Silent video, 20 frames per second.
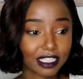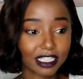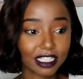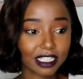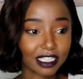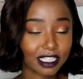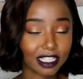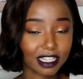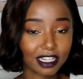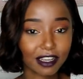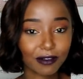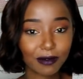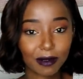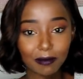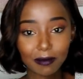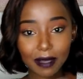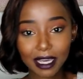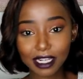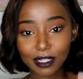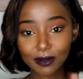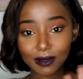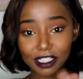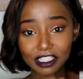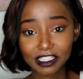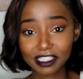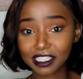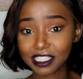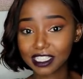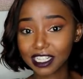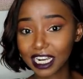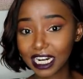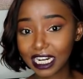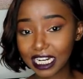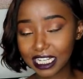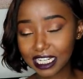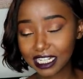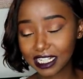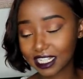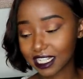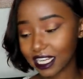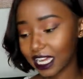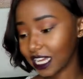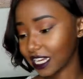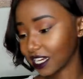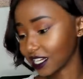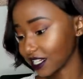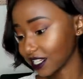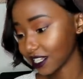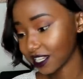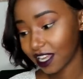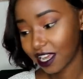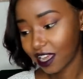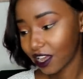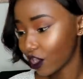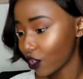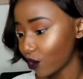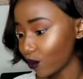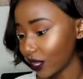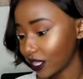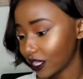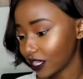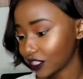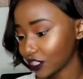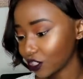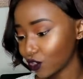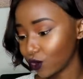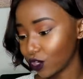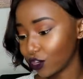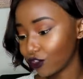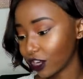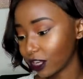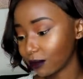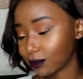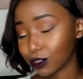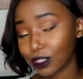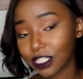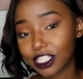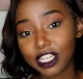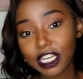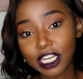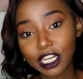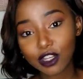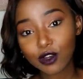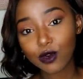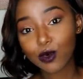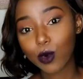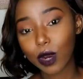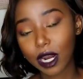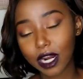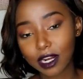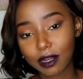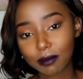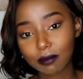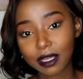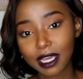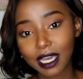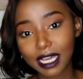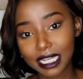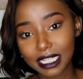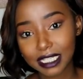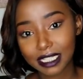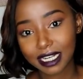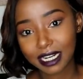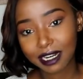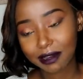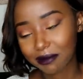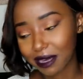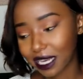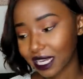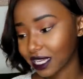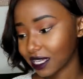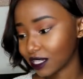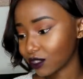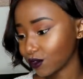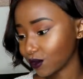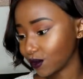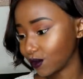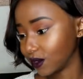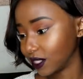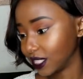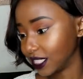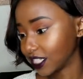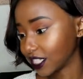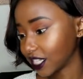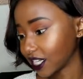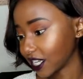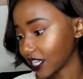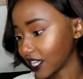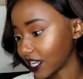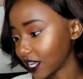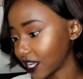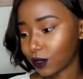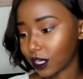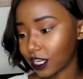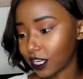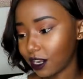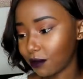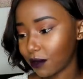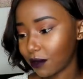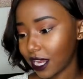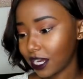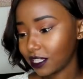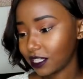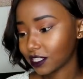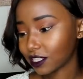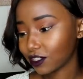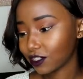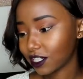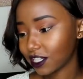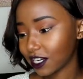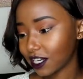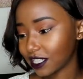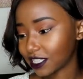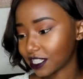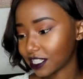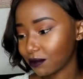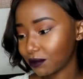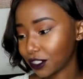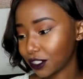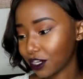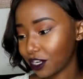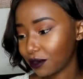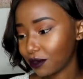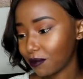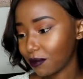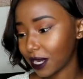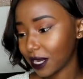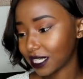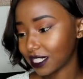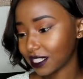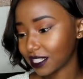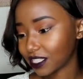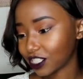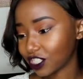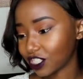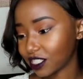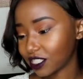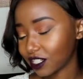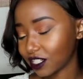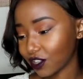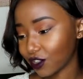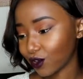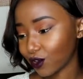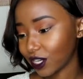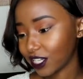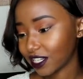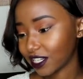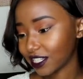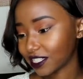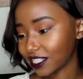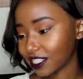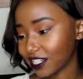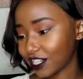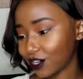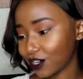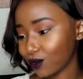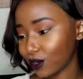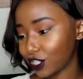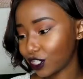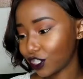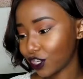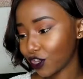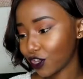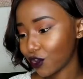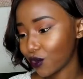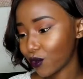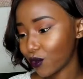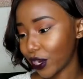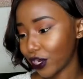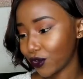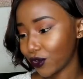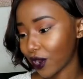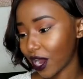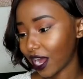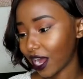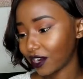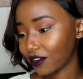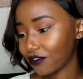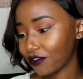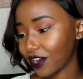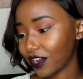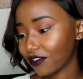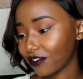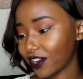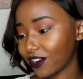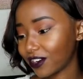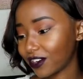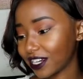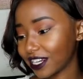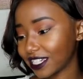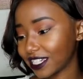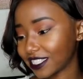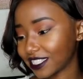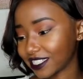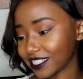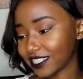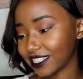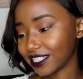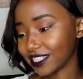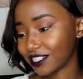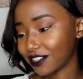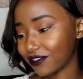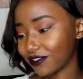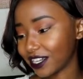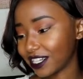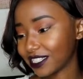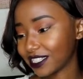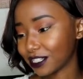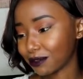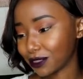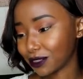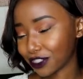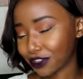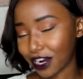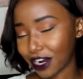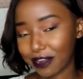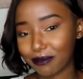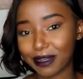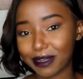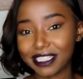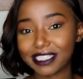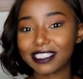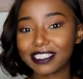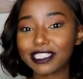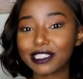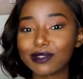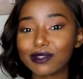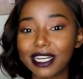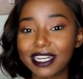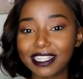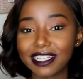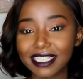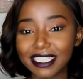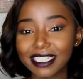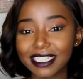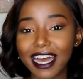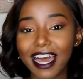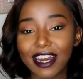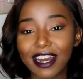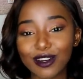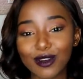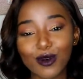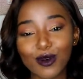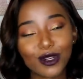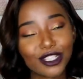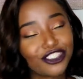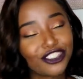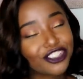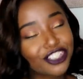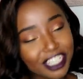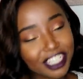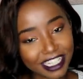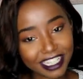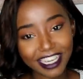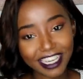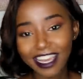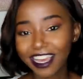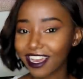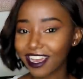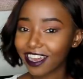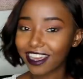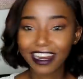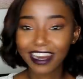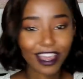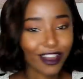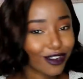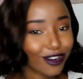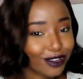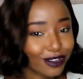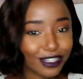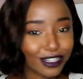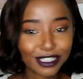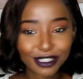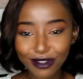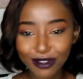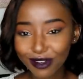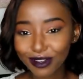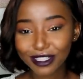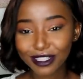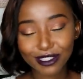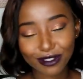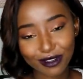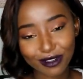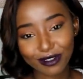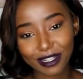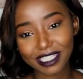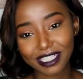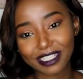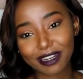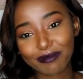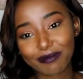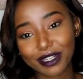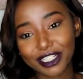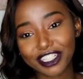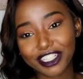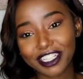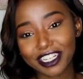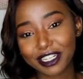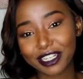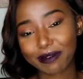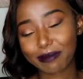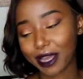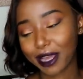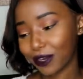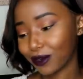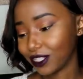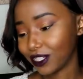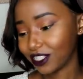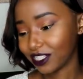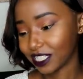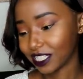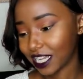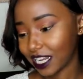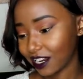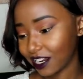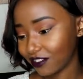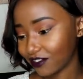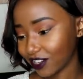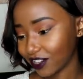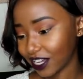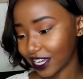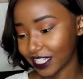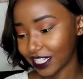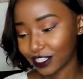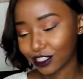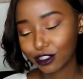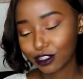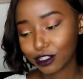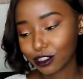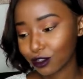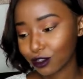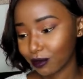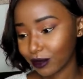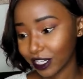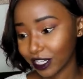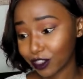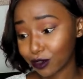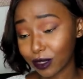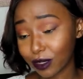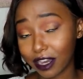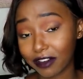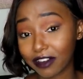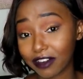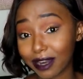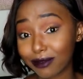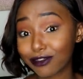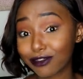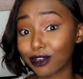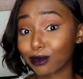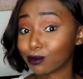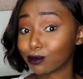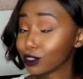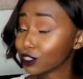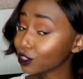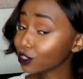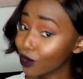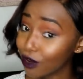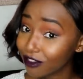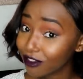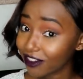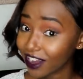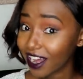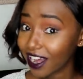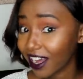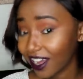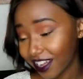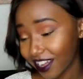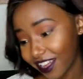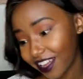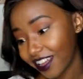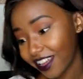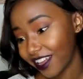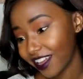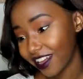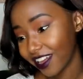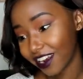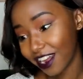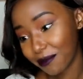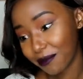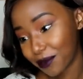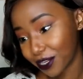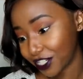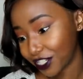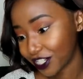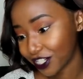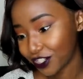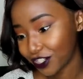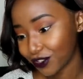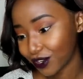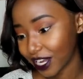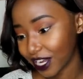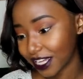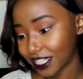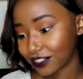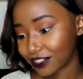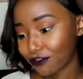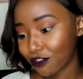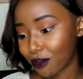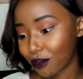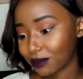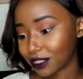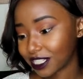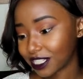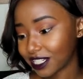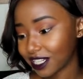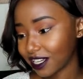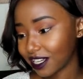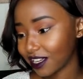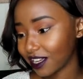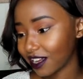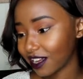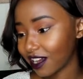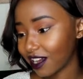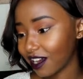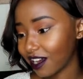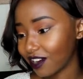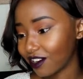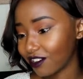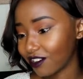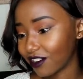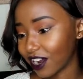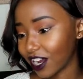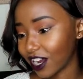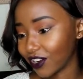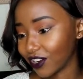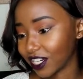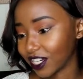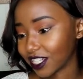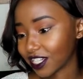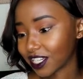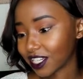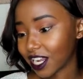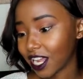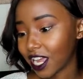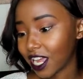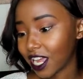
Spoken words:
Since the day we met, we just clicked and we're just good vibes. Ocheni kuharibia kijana market huku nje. Well, mine is not an assumption, but it's just a thought. I started watching you when you had 567 subscribers. This one is an OG, and I always appreciate my OGs. I love you guys so much. We have come from so far, and I appreciate you guys from sticking around.